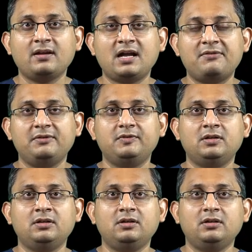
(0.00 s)

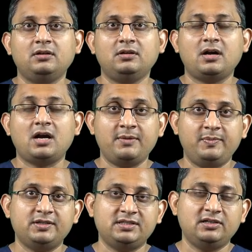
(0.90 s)
However, I
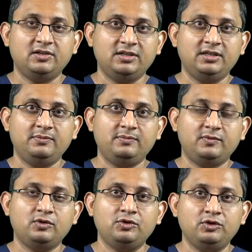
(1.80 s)
particularly
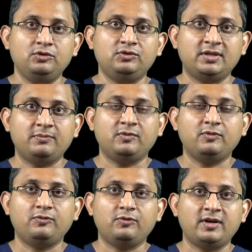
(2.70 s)
don't use them
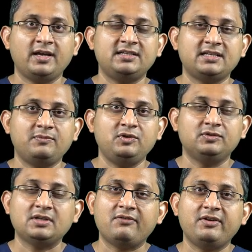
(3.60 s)
for nighttime
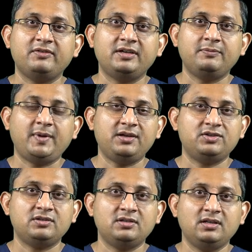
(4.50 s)
use. However, if
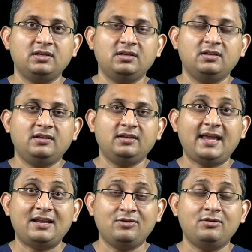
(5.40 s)
patient
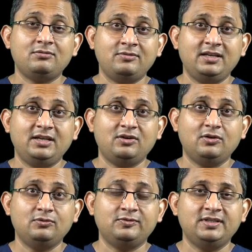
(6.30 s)
cannot really
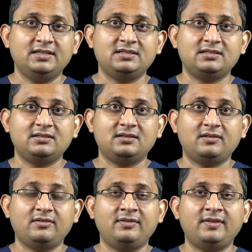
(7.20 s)
cope with it,
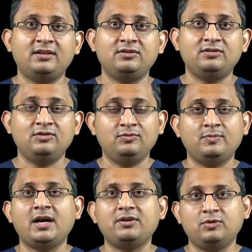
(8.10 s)
then you
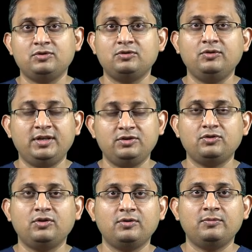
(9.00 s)
might want to look
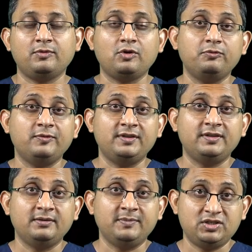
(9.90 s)
into cope with
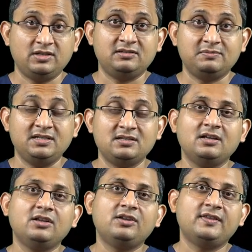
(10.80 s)
the Michigan splint,
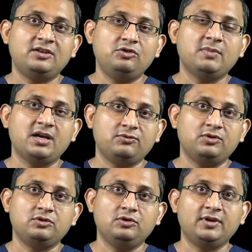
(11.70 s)
then you might
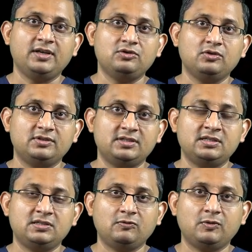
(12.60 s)
want to look into
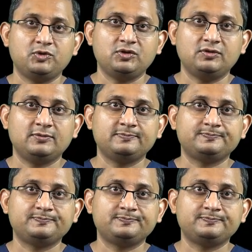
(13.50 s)
alternative options.